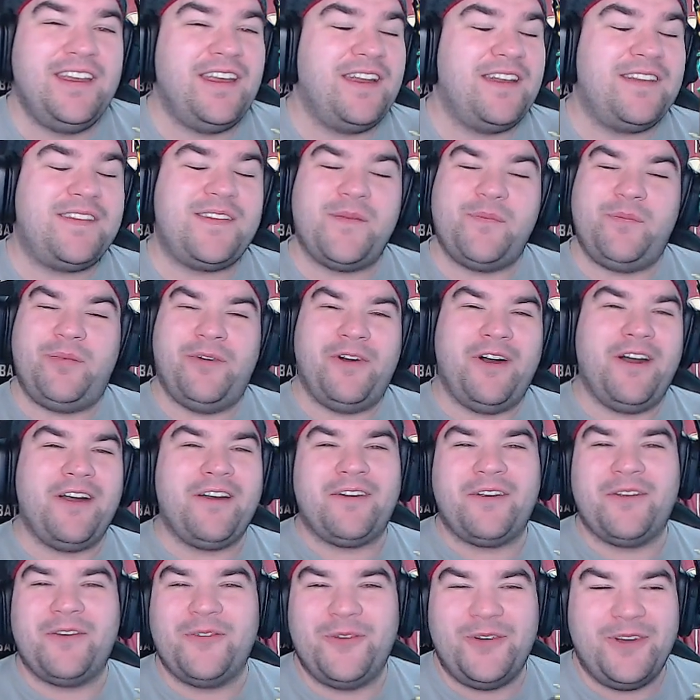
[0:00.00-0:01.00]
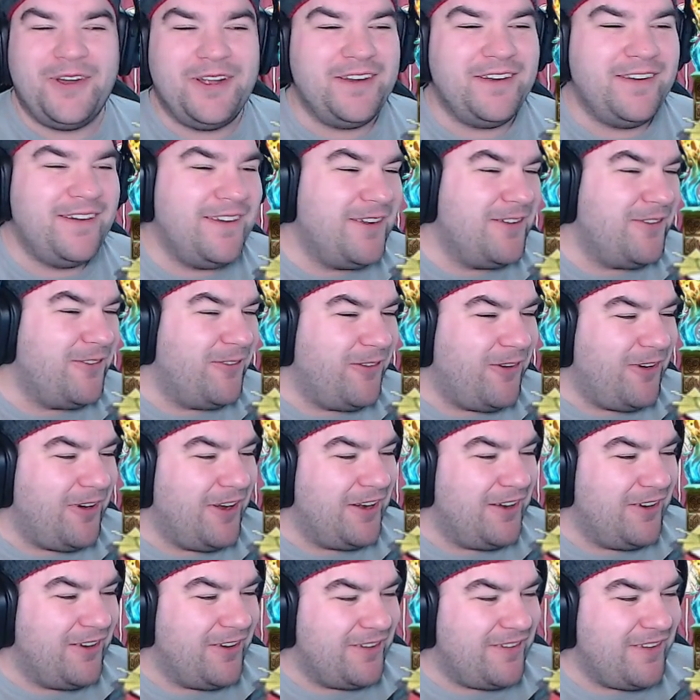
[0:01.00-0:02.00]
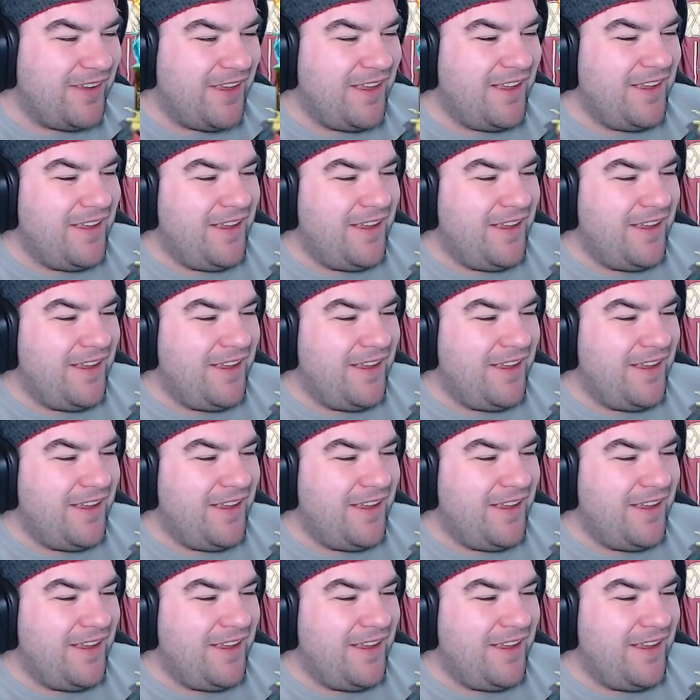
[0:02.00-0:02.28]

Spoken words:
It's a pirate one. Why not?